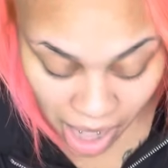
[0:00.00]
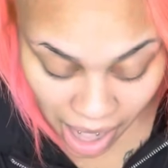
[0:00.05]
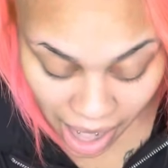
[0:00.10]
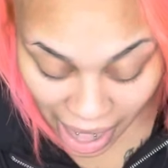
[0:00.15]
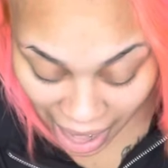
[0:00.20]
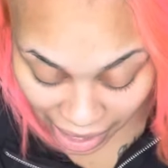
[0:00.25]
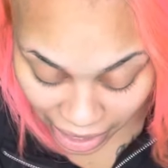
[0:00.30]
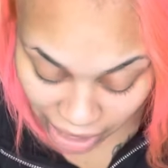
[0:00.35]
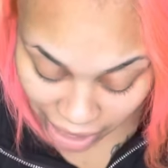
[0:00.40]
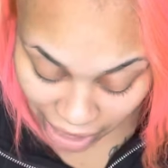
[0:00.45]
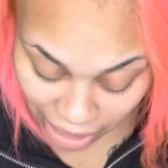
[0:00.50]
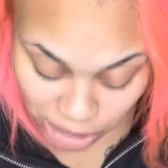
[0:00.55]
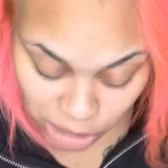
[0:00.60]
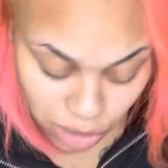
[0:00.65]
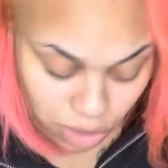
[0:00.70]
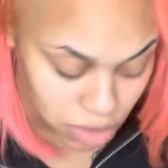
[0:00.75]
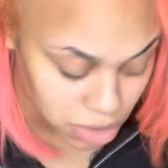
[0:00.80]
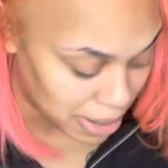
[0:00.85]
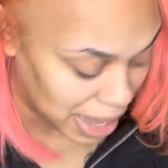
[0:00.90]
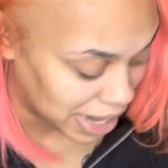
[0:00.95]
How did I
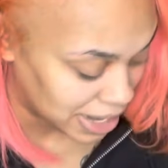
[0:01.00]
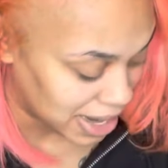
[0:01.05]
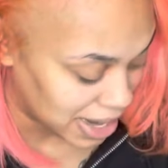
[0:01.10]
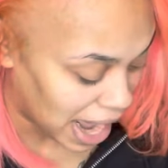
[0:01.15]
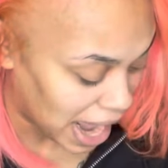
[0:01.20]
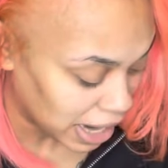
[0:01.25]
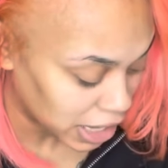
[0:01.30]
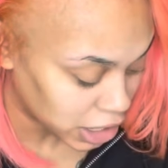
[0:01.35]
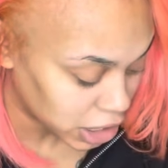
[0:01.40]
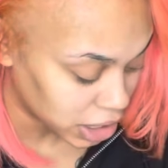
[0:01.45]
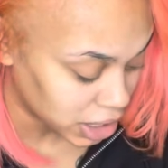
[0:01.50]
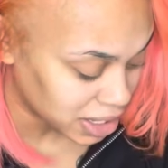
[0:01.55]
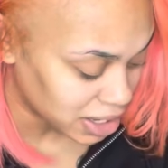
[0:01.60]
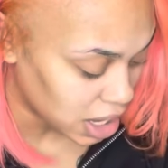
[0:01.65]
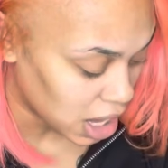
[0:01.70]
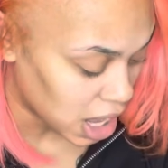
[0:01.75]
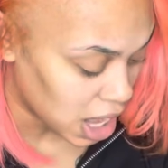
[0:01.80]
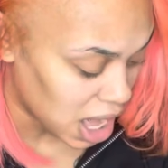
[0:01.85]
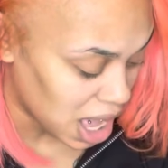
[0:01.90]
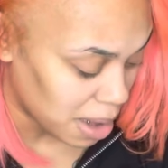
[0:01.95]
choose my doctor?
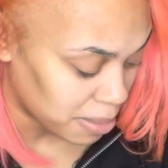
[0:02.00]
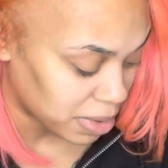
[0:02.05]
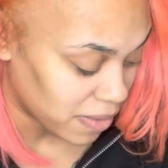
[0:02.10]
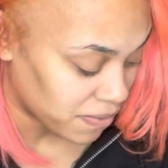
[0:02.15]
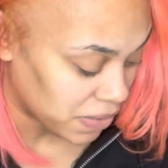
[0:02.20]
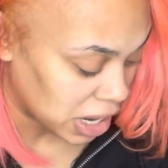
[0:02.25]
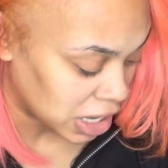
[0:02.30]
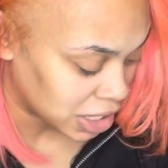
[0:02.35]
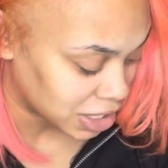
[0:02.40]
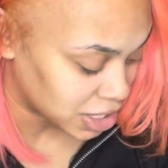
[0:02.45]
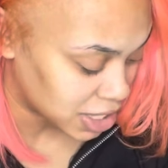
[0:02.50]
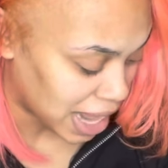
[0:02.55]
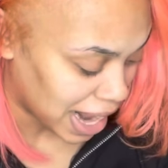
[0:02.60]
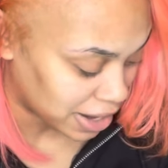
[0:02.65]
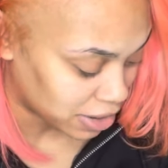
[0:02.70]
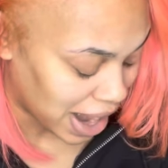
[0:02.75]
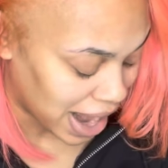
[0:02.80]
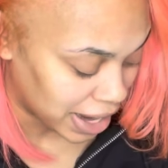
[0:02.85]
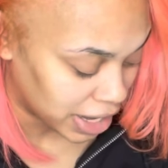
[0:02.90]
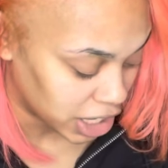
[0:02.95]
The first
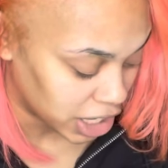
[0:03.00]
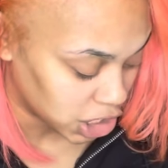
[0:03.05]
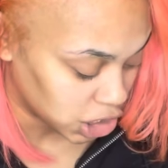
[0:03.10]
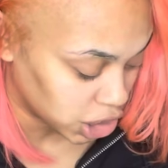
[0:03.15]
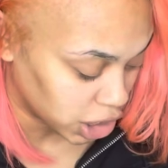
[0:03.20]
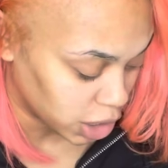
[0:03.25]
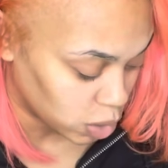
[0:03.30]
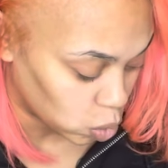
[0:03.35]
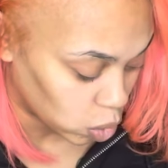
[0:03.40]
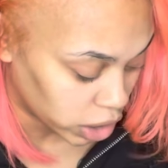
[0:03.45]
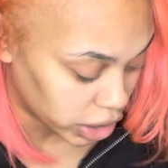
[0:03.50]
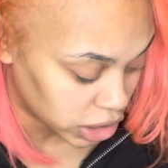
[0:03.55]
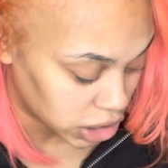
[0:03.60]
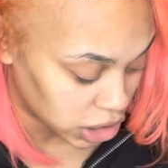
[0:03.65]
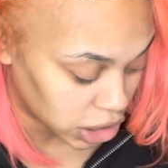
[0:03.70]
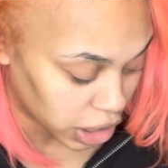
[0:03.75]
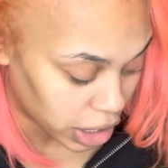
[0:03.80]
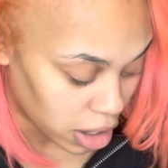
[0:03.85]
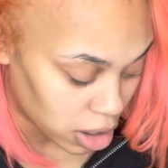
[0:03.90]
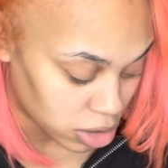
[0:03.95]
doctor I initially wanted
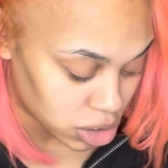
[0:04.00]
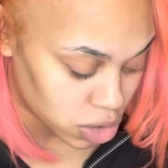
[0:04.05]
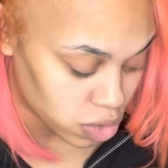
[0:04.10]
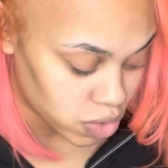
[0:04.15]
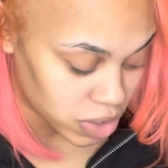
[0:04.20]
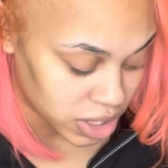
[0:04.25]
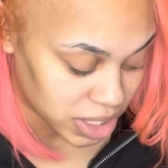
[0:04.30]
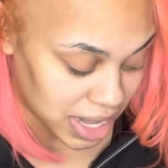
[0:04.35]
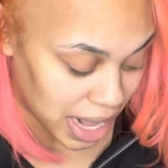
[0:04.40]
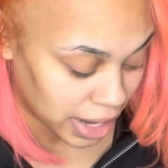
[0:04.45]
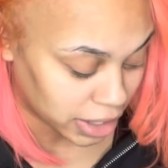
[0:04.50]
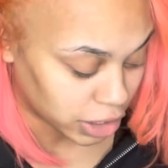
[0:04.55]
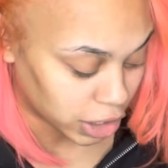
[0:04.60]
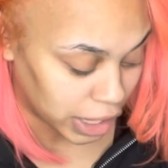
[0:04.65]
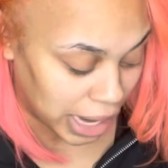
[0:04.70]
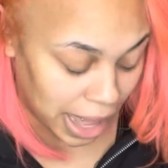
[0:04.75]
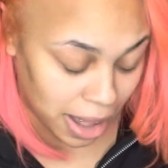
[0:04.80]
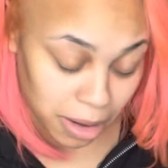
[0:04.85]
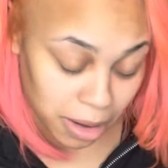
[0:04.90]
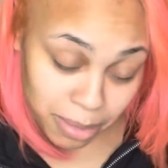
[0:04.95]
to go to was Dr.
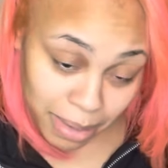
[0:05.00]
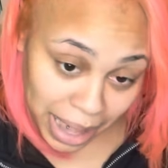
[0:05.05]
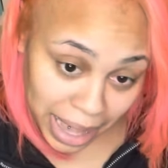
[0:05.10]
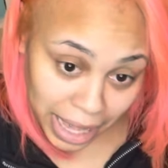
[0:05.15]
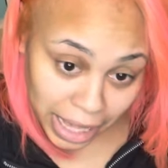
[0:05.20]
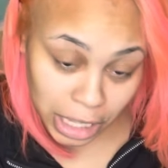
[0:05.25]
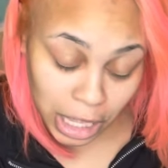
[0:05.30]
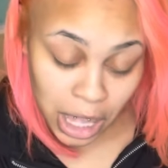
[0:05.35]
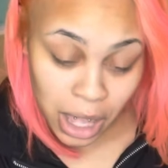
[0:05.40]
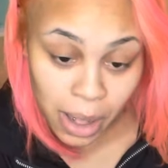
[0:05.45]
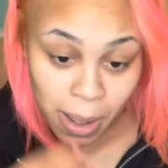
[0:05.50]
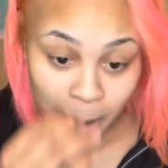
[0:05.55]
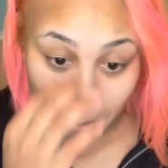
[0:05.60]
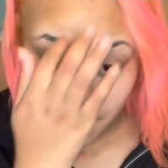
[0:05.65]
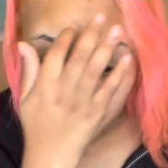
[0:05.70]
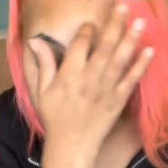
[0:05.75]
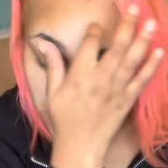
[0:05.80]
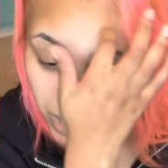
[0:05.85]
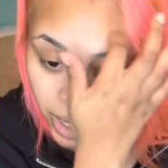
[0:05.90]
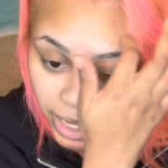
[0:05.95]
Dalbeck,
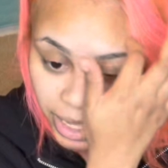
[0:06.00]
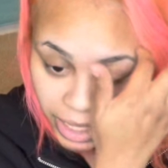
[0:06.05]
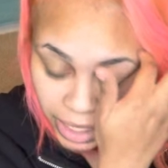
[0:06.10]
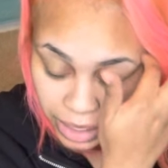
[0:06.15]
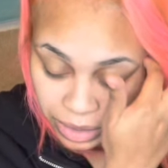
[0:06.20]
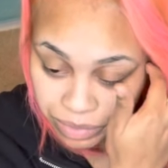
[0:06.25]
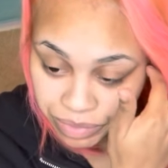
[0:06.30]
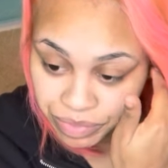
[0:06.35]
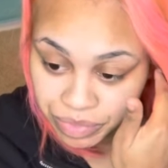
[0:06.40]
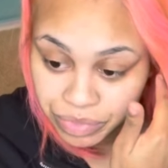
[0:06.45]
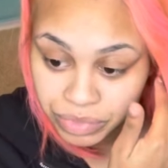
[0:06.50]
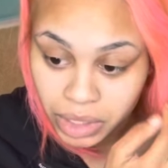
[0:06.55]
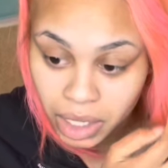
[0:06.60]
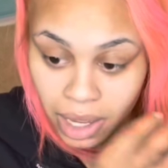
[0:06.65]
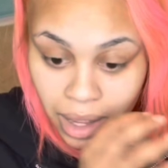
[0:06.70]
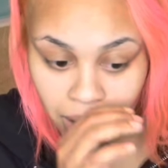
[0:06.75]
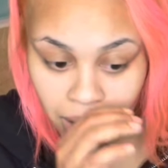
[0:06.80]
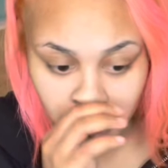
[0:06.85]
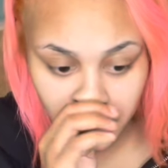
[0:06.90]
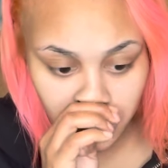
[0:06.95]
but
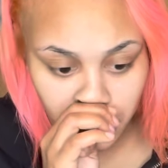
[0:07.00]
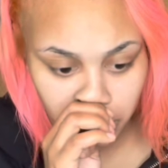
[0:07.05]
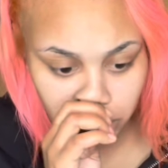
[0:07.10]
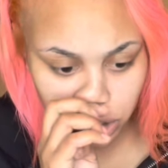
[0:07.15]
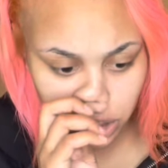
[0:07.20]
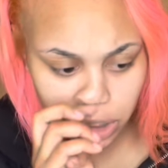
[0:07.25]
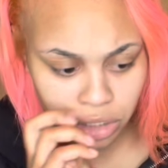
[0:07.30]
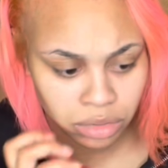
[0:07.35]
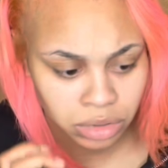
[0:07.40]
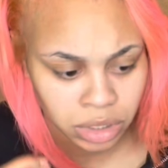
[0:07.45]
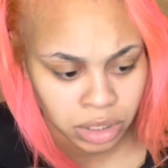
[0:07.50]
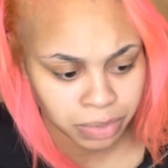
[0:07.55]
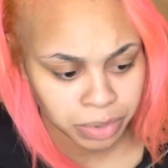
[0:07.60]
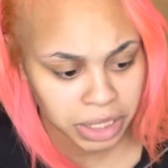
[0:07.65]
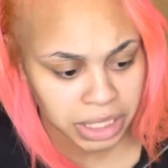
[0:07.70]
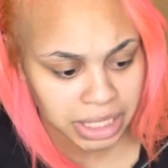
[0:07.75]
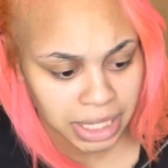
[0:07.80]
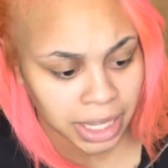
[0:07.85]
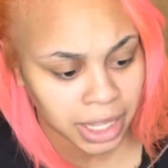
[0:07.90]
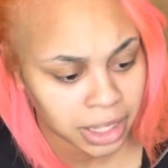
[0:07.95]
she was
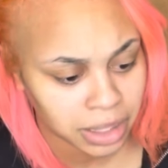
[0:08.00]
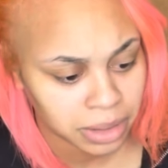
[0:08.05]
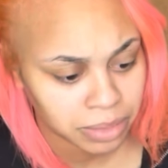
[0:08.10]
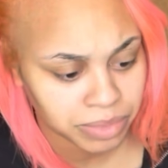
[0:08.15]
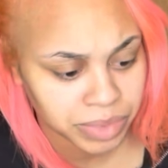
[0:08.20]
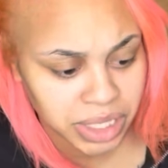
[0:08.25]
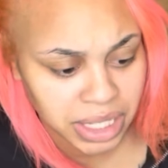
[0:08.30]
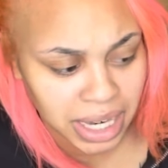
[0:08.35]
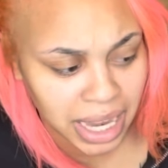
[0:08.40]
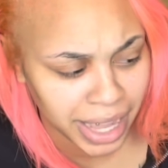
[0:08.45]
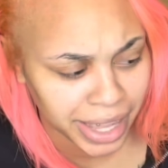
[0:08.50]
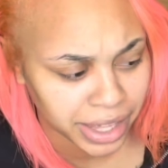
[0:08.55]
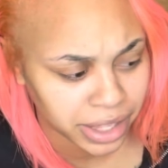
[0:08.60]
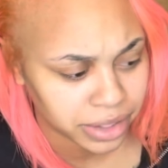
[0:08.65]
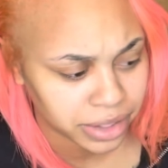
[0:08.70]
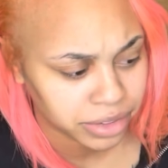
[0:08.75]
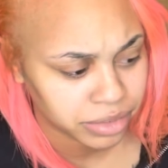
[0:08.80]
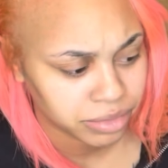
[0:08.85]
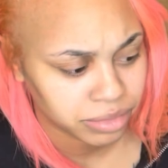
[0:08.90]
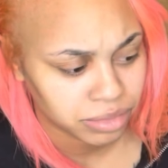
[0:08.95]
booked up to like
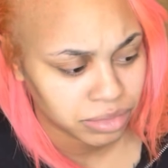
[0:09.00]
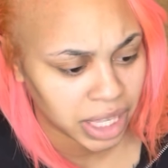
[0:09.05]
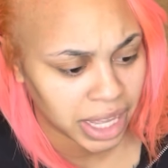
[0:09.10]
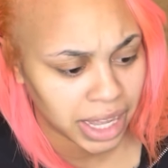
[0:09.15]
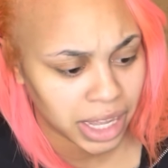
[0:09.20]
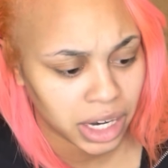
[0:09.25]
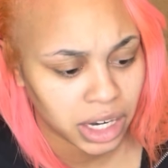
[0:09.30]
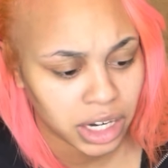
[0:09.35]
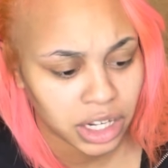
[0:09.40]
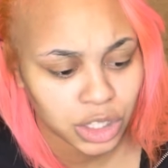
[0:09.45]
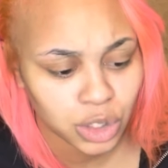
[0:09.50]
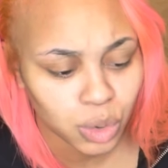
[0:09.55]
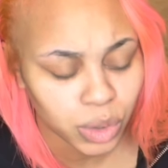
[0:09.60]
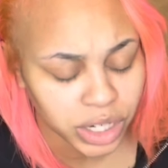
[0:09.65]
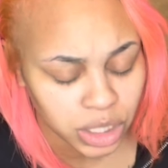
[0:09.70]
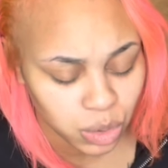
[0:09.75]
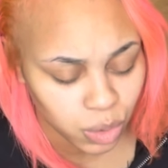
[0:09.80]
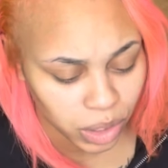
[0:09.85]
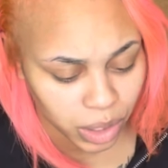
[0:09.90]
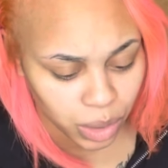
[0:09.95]
the end of
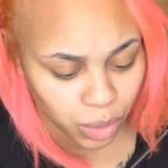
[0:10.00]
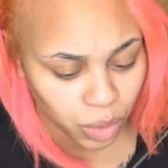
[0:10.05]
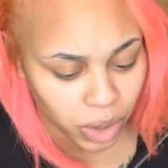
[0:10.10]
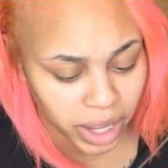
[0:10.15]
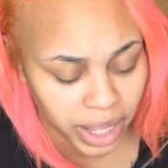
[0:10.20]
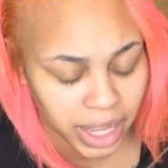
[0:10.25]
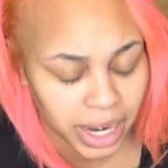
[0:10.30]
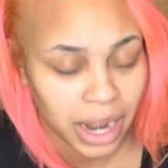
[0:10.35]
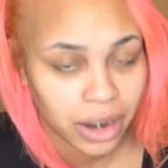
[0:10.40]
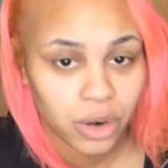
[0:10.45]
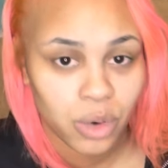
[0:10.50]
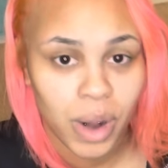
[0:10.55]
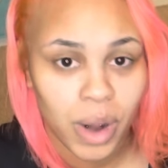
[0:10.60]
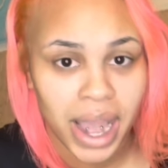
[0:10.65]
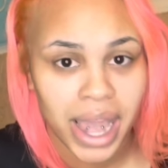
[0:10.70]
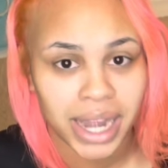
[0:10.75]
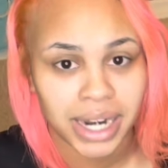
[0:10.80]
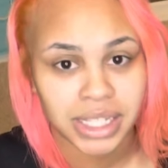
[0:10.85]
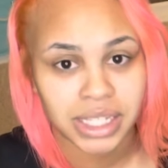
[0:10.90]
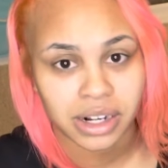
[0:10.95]
2021, and I knew I
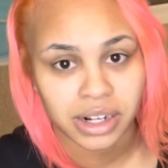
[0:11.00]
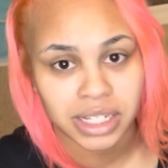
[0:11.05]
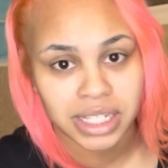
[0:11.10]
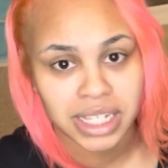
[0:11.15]
had a certain